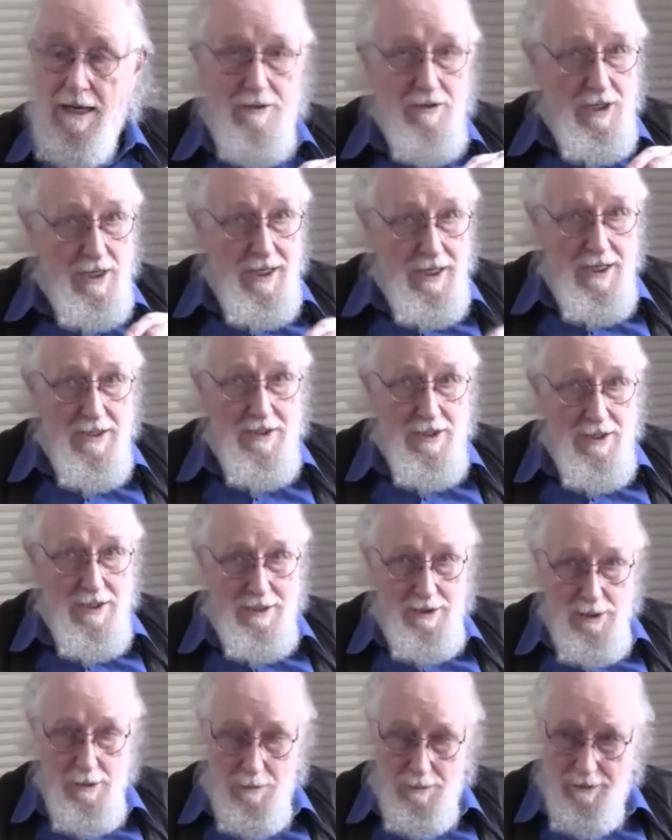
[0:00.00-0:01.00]

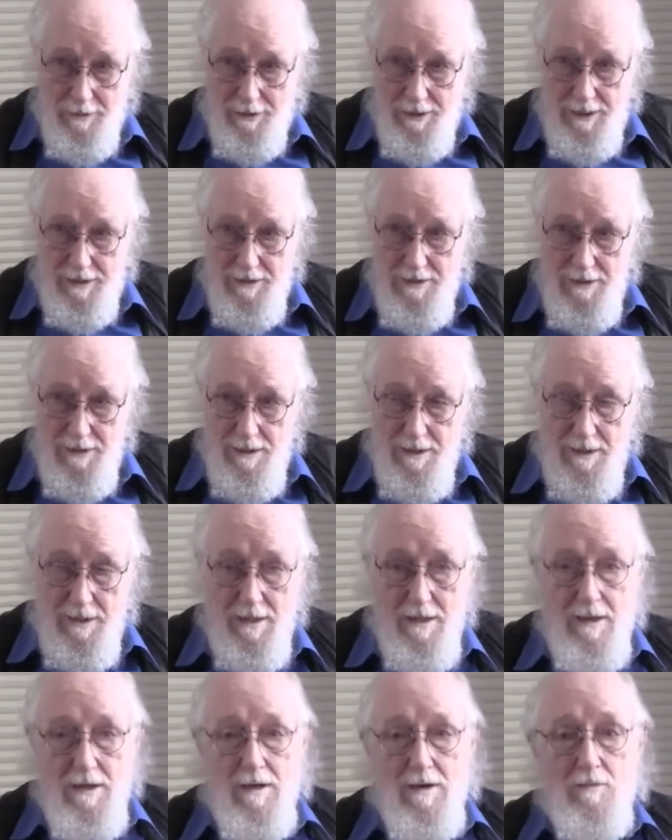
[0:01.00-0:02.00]
education experience.
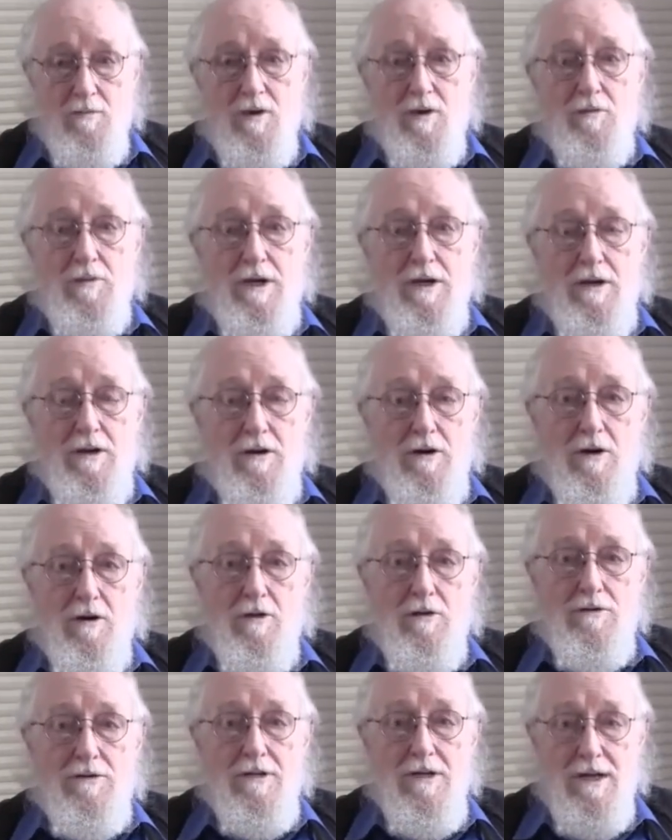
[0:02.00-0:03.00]
What we
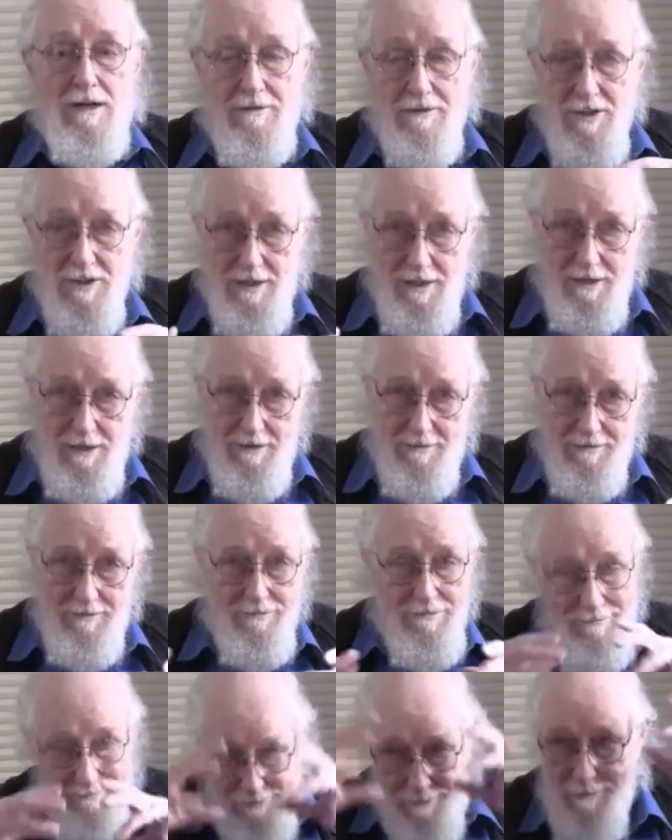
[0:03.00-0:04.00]
call tough stuff
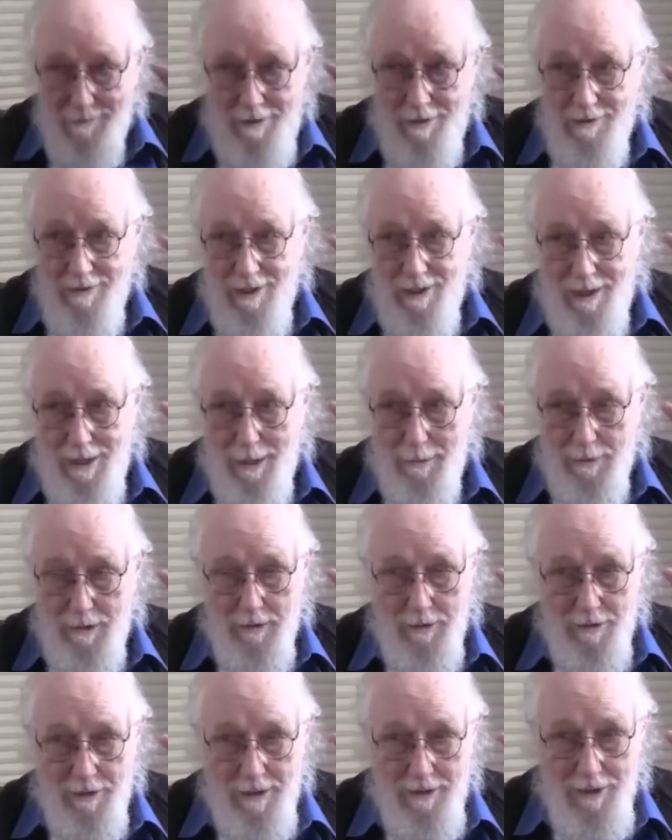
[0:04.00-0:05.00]
is the
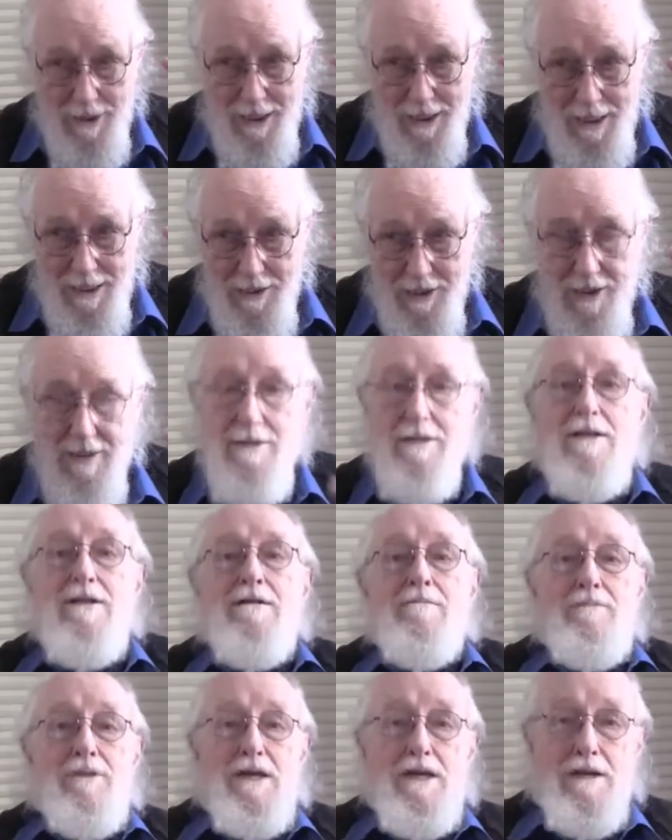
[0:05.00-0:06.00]
laboratory education,
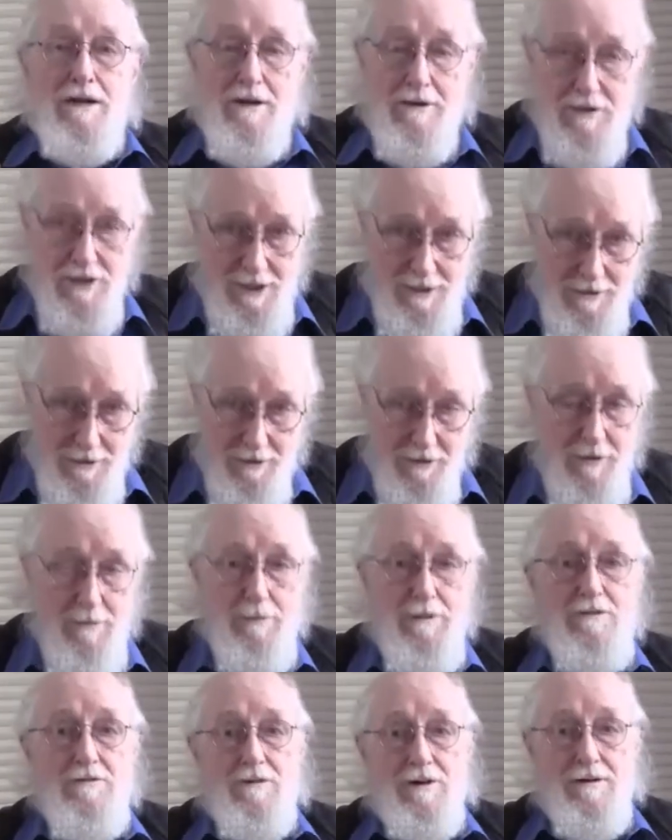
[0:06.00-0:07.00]
and our skill
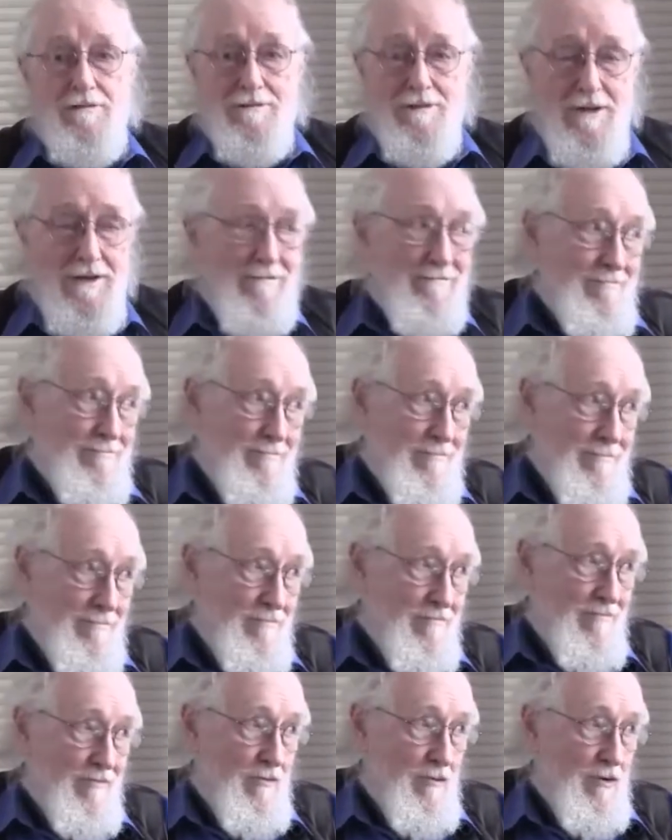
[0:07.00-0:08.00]
group is roughly
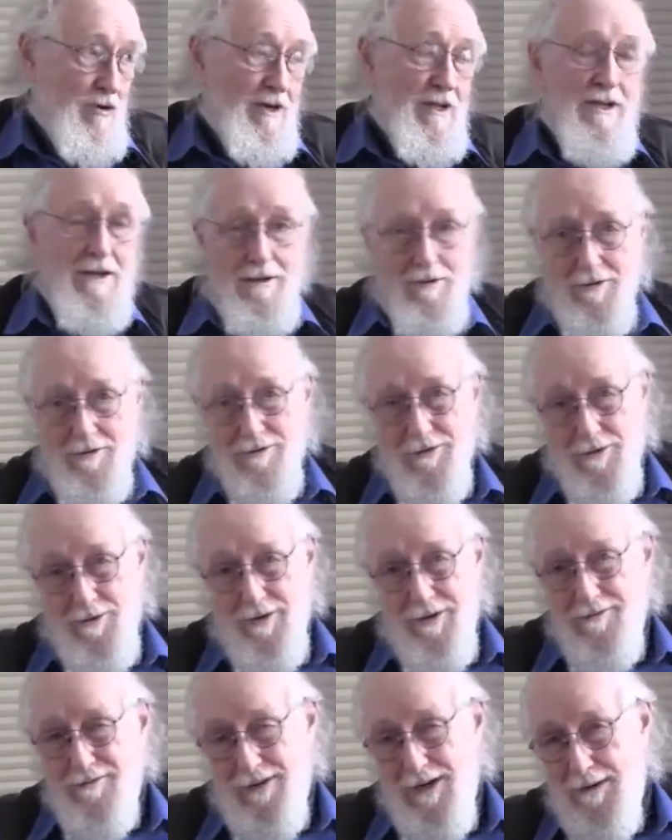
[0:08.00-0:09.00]
40 or
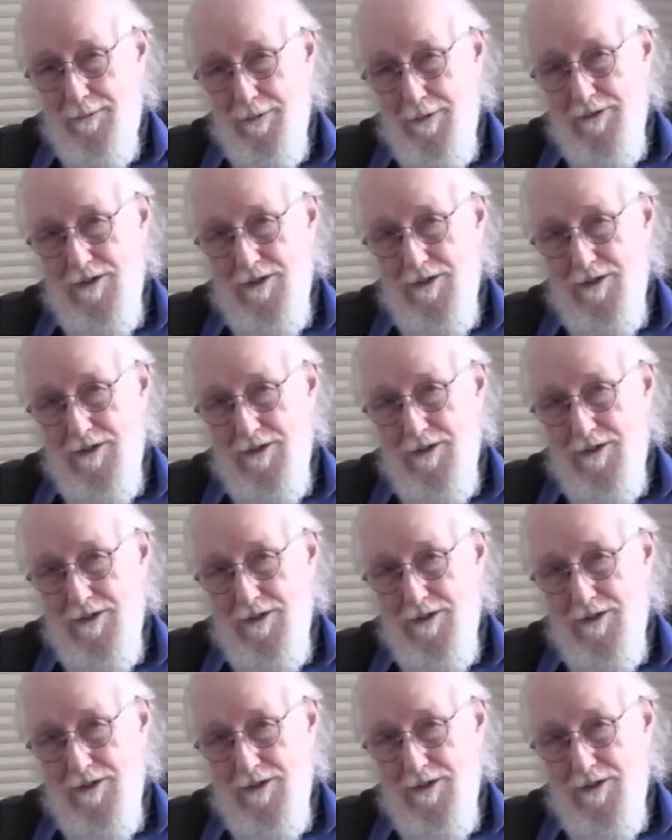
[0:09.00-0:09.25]
35%